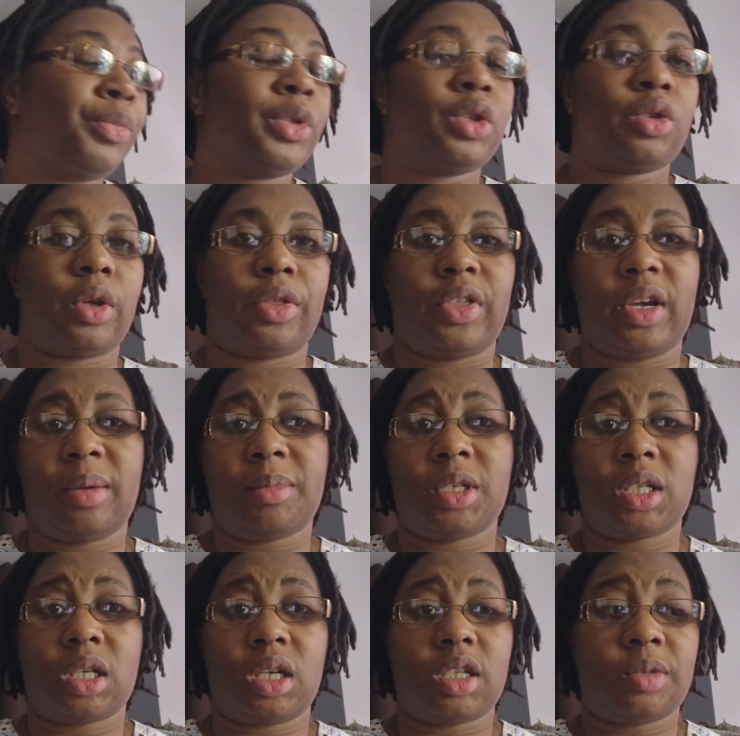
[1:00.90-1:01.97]
So I think I'm
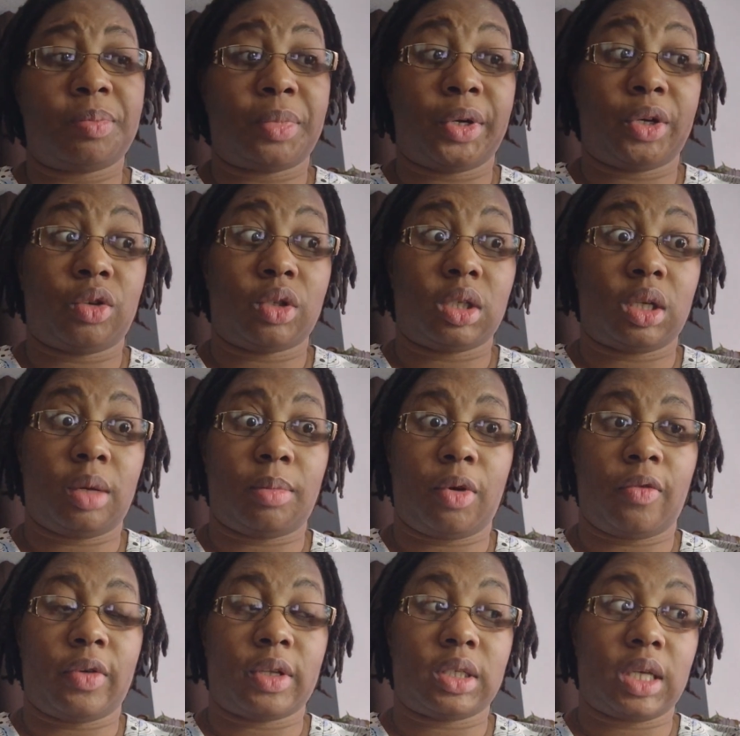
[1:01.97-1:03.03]
just going to sprinkle some
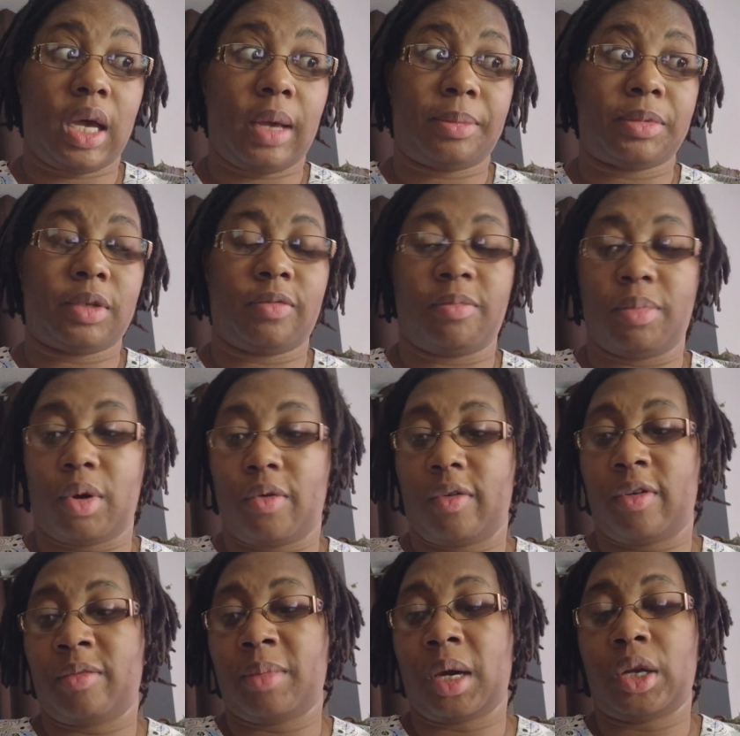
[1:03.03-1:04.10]
over the tops of both
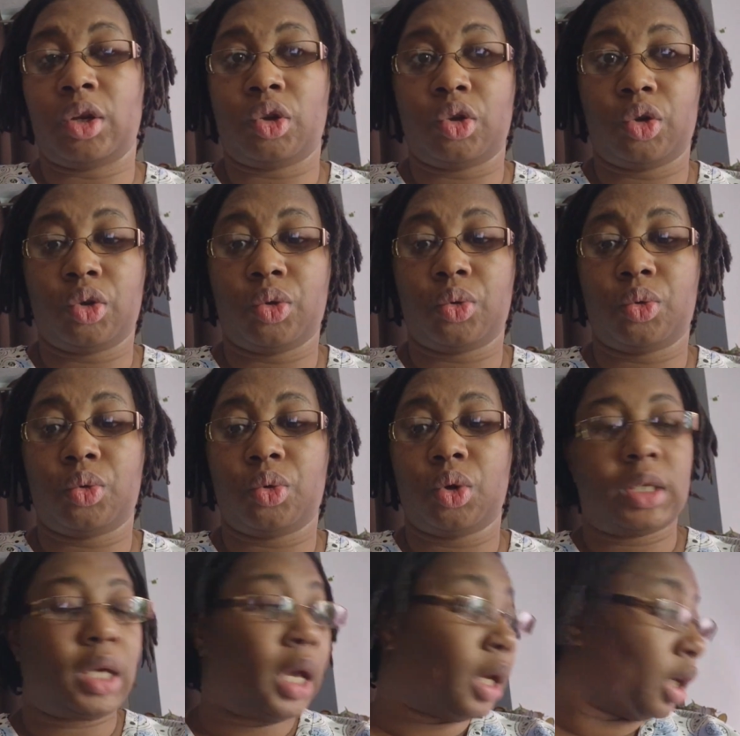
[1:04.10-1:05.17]
of them. I know you
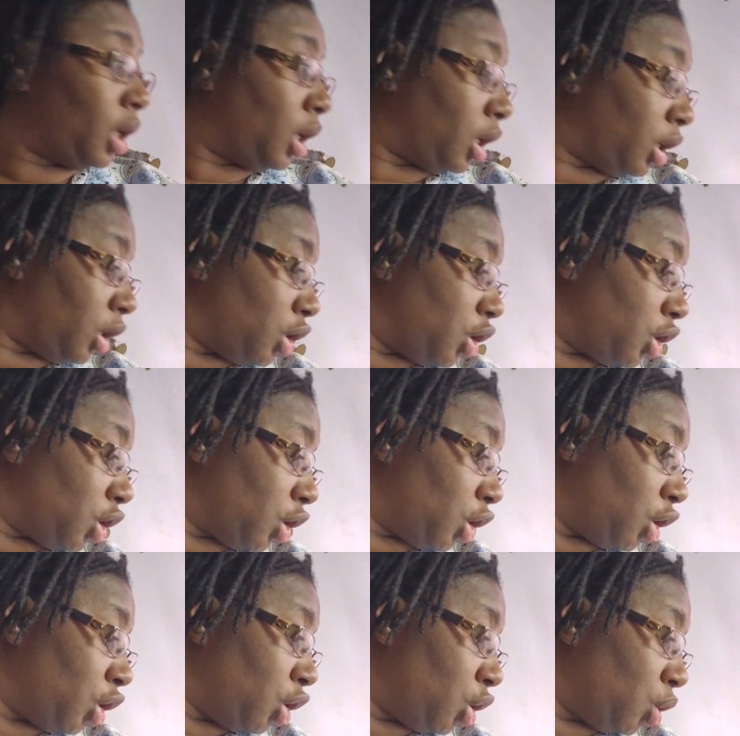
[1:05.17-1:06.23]
technically should
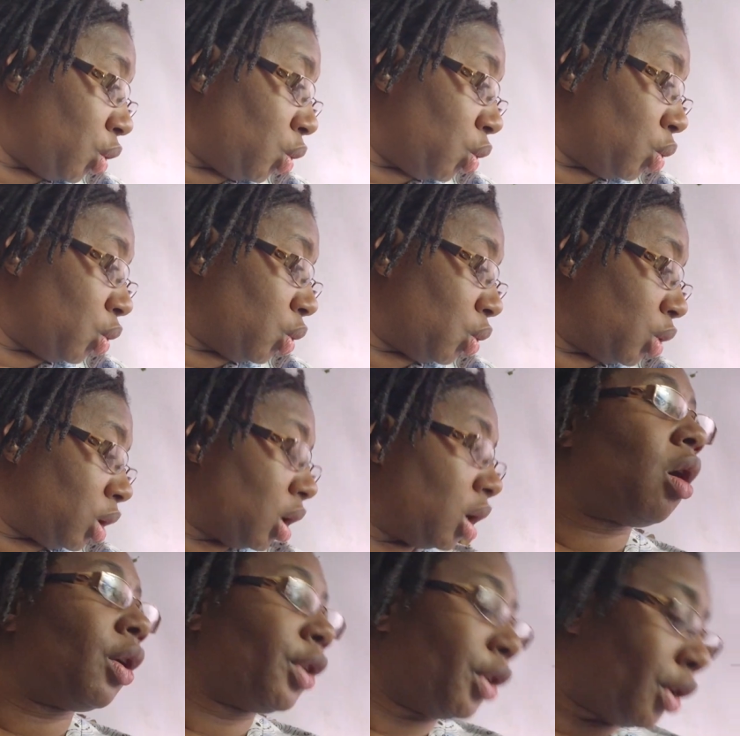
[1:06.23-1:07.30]
use
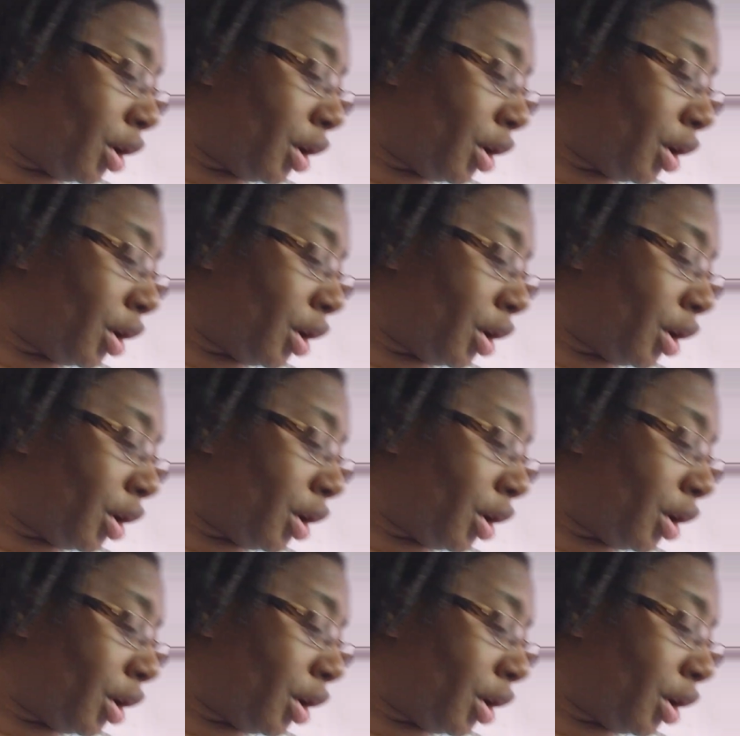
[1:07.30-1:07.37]
all your